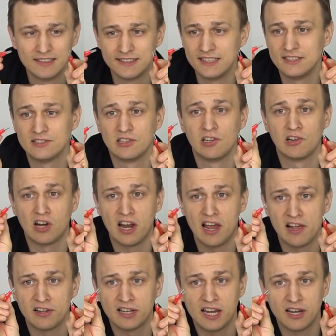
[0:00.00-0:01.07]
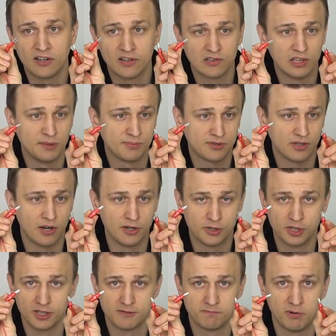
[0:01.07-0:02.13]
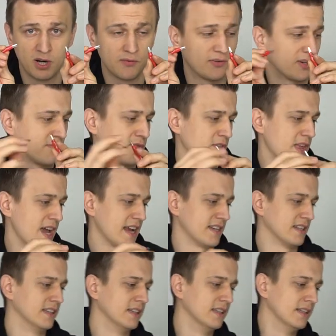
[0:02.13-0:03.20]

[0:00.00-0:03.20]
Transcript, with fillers: These little alligator clips are just perfect for that.